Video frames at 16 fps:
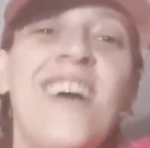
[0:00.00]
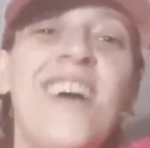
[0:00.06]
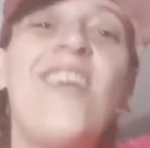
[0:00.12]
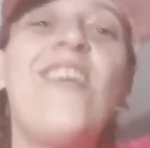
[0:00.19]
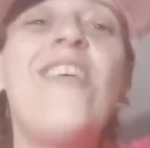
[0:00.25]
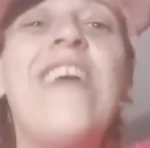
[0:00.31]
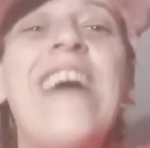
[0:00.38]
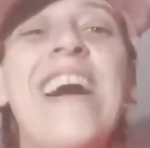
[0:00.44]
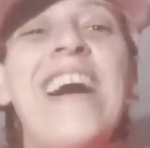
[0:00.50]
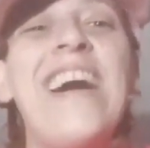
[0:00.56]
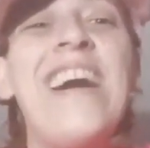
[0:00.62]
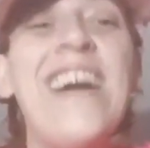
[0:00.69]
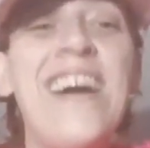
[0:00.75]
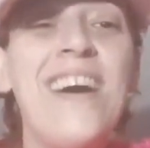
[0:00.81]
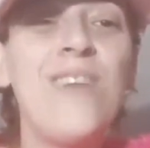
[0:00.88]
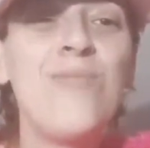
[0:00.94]
Oh,
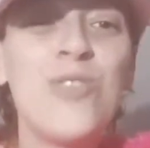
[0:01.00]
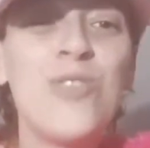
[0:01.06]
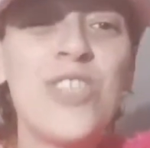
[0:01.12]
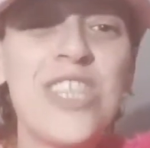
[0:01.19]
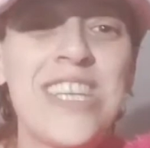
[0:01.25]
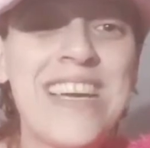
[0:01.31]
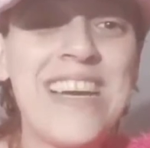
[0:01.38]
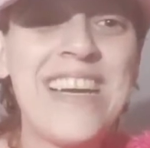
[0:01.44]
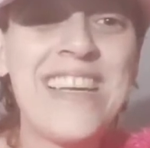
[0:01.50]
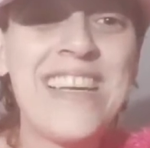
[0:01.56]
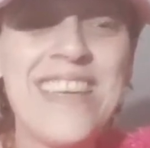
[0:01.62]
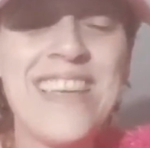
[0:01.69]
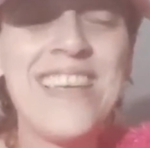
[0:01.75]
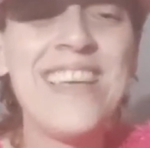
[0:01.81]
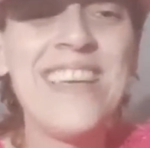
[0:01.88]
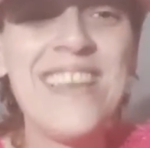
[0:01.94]
haha, emoji
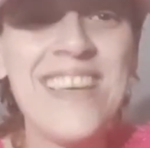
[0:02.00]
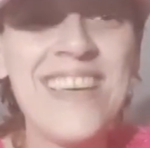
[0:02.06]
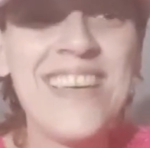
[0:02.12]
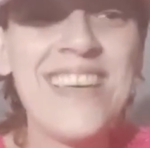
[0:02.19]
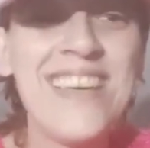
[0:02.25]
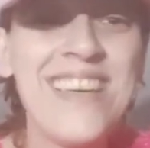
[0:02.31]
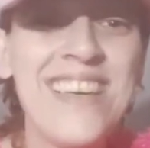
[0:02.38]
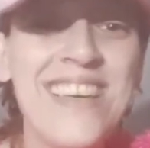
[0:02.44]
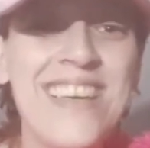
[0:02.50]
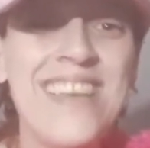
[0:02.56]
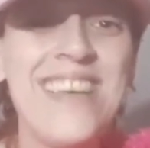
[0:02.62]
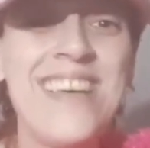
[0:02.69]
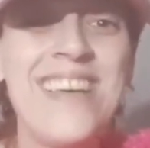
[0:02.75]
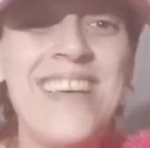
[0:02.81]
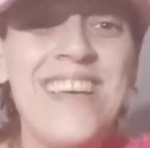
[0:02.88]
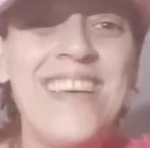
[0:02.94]
guy.
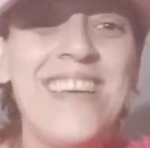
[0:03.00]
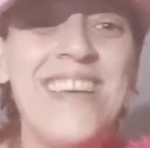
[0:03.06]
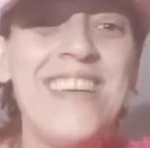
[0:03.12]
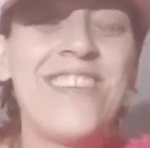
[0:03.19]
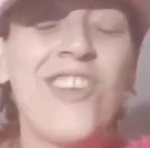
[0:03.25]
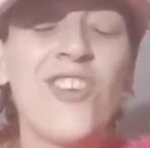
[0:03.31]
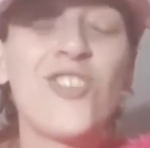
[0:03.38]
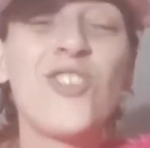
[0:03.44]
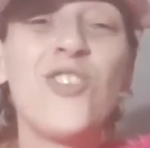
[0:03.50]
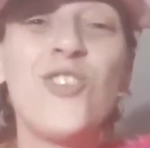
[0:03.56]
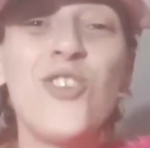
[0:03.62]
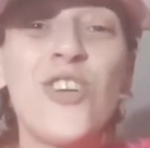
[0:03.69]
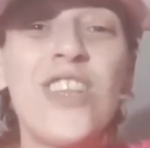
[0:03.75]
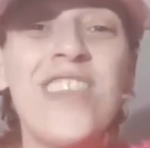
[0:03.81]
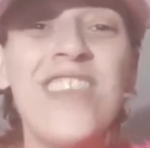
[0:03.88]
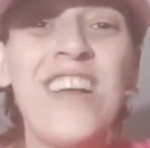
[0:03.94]
It doesn't
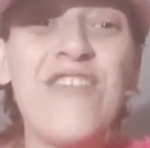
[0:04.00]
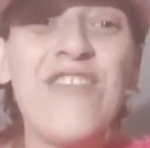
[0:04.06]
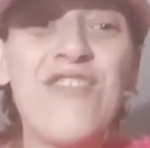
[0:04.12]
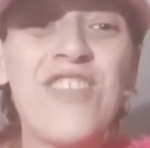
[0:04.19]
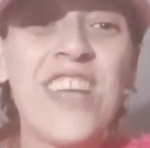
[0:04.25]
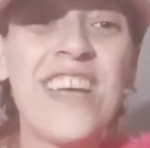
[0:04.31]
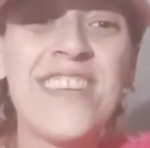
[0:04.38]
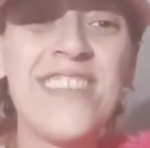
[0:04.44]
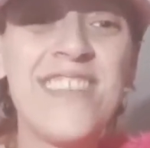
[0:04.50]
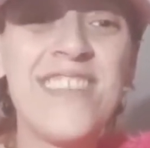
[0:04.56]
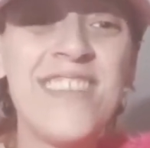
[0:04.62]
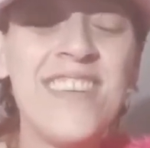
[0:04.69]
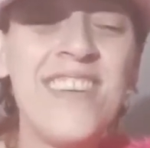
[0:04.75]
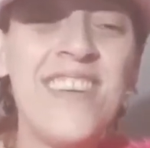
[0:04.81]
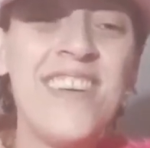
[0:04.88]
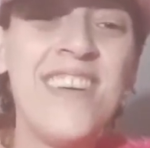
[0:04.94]
look lived in.
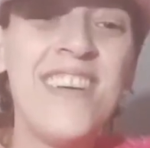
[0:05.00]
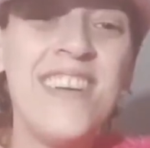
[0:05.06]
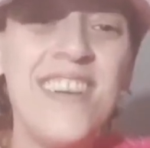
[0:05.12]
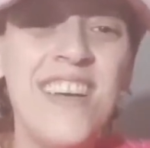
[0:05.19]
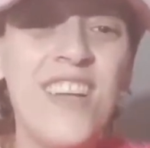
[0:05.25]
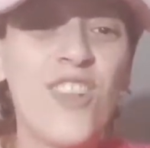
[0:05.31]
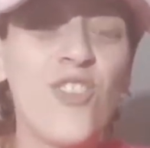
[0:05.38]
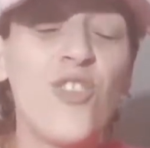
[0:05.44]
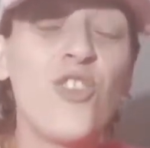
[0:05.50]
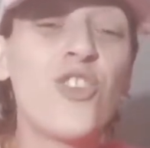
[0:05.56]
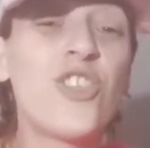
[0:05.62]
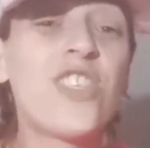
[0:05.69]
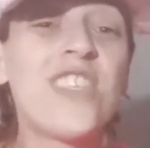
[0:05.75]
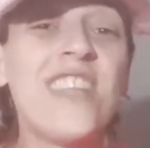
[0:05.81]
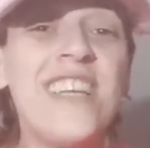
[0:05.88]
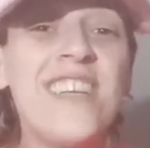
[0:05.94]
It
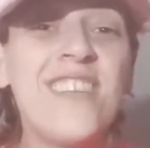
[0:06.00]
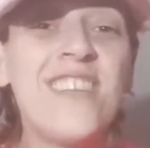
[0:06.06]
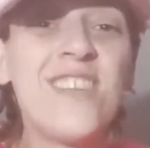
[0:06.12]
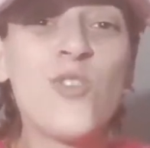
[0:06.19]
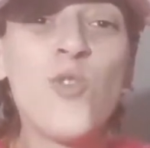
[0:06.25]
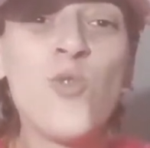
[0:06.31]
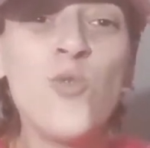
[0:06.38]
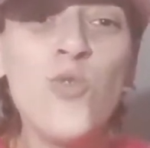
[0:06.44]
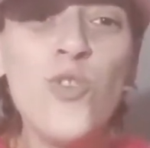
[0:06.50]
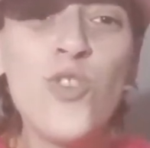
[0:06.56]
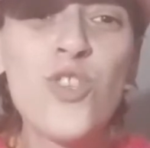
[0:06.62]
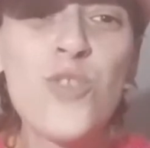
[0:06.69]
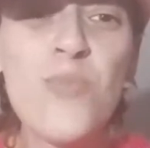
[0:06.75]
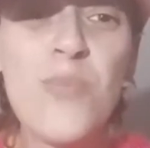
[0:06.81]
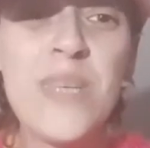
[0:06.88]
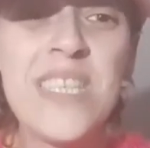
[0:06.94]
looks like there's whole new
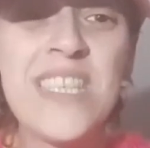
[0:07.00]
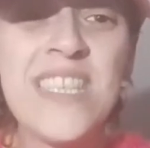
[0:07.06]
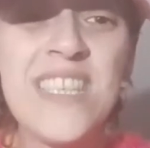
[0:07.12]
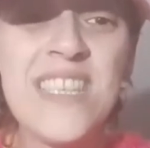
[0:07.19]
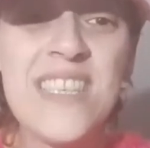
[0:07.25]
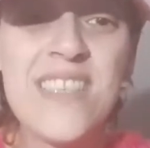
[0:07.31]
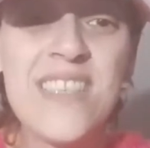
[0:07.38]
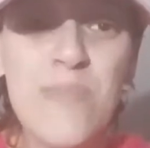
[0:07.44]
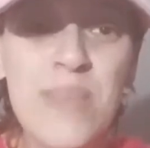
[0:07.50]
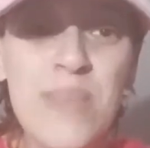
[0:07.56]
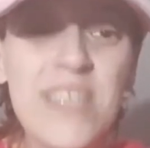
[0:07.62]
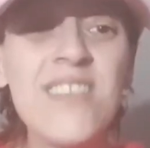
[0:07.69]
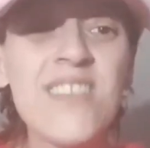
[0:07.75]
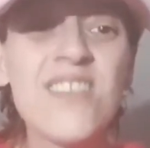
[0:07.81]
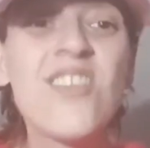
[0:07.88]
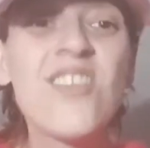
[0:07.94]
species
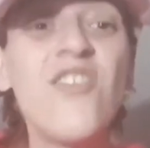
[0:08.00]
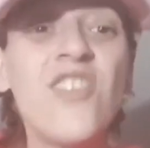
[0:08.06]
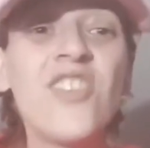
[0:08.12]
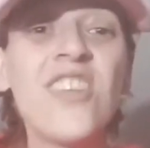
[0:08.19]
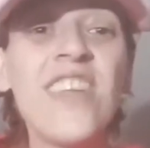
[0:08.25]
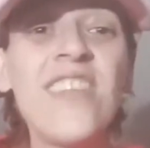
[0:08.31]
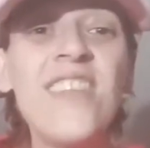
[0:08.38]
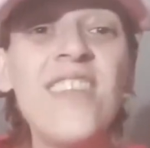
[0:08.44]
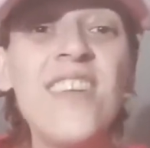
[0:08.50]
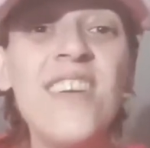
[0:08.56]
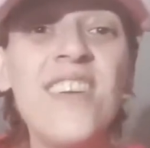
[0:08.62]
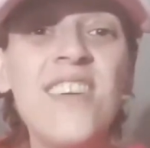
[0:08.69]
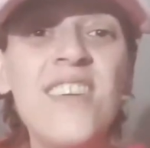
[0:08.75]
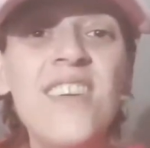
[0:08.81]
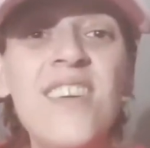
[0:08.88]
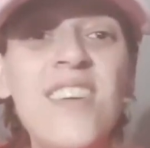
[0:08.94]
being discovered in
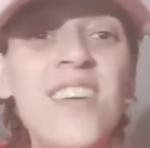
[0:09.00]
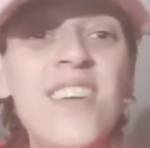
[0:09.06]
there.